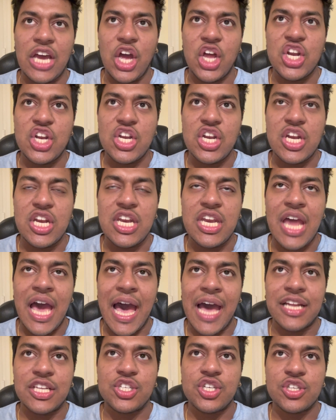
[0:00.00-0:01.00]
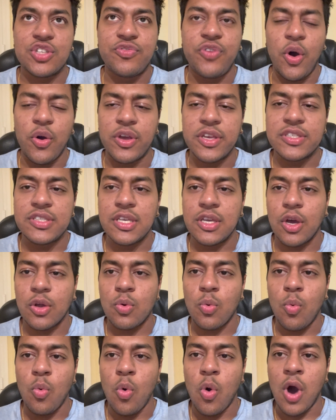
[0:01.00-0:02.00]
not just focusing
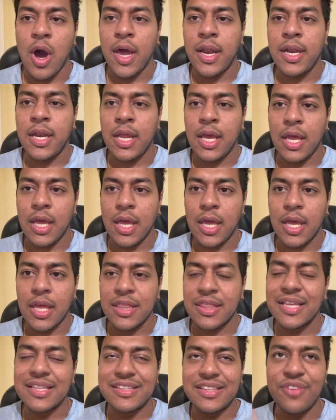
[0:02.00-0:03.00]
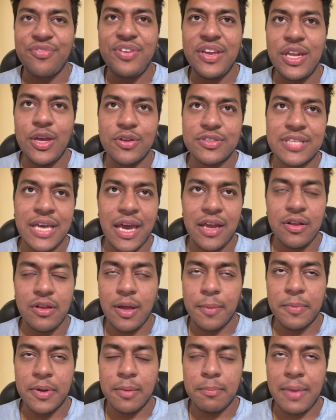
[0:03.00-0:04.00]
on one. The video title, I'm
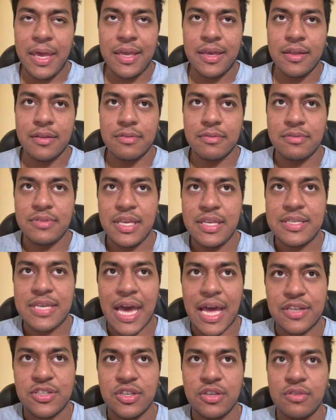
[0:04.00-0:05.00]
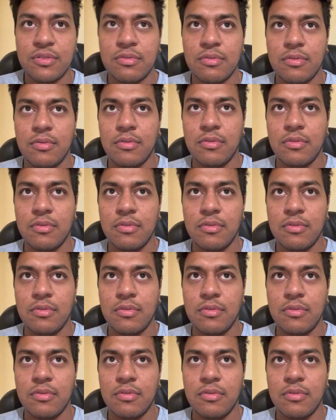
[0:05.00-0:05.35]
going to make it detaching